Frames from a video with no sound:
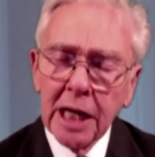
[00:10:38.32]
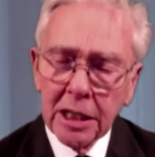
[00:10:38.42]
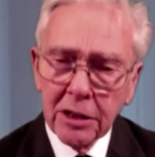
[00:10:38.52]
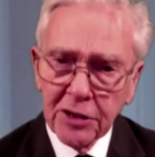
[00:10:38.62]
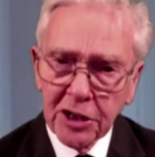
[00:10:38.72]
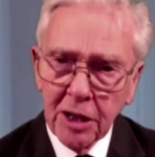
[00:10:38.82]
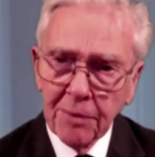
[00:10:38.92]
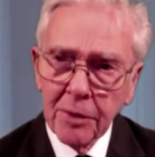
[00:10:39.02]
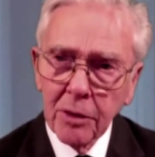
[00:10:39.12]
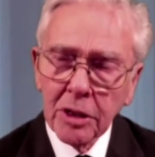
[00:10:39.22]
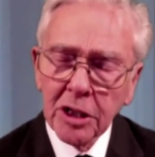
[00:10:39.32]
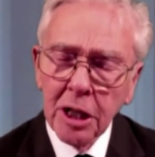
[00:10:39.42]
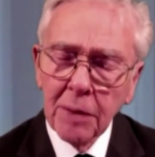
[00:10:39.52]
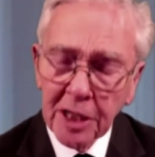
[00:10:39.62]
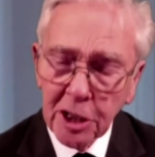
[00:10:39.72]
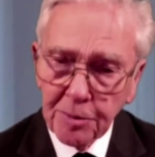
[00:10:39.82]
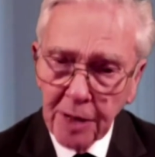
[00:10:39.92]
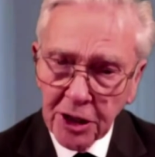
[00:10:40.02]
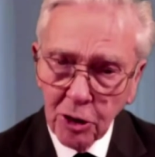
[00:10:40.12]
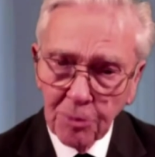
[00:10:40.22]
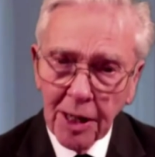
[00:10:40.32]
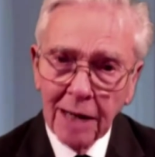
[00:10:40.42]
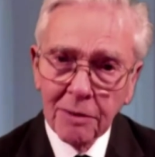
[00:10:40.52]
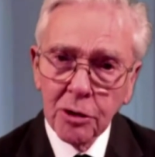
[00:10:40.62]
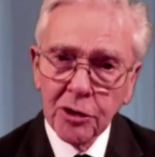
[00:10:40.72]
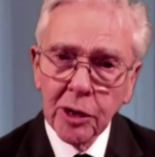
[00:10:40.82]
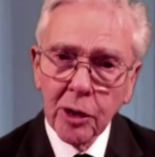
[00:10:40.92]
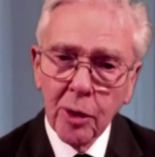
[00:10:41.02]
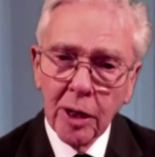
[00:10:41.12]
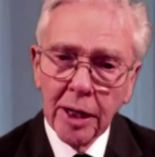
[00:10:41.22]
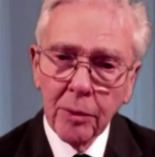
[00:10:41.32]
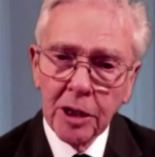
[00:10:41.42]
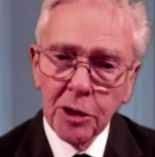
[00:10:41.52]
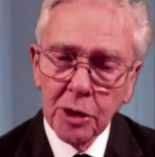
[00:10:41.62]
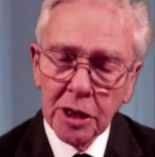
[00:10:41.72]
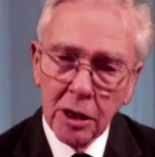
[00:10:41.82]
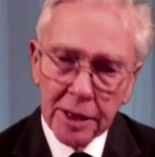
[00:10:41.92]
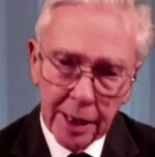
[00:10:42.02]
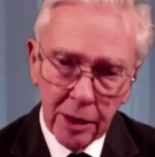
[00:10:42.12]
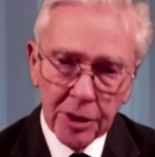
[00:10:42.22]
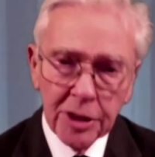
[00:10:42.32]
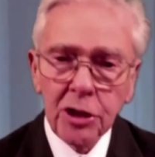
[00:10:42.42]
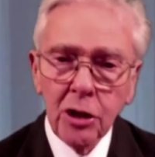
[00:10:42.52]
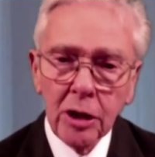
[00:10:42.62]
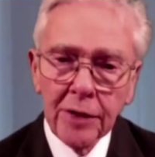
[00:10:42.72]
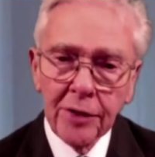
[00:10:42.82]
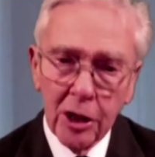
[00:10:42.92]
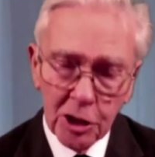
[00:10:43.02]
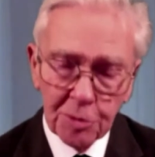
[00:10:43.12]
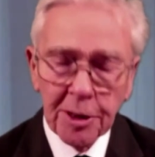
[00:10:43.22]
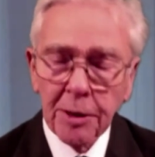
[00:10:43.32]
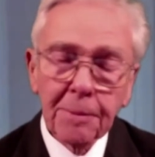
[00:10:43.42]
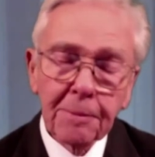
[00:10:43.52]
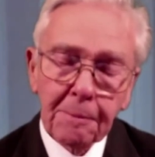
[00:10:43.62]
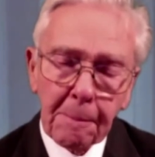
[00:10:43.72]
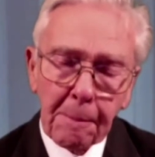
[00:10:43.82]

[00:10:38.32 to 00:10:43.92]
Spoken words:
They'd run out of something special, perhaps, was required, which was not held in stock in the hospital.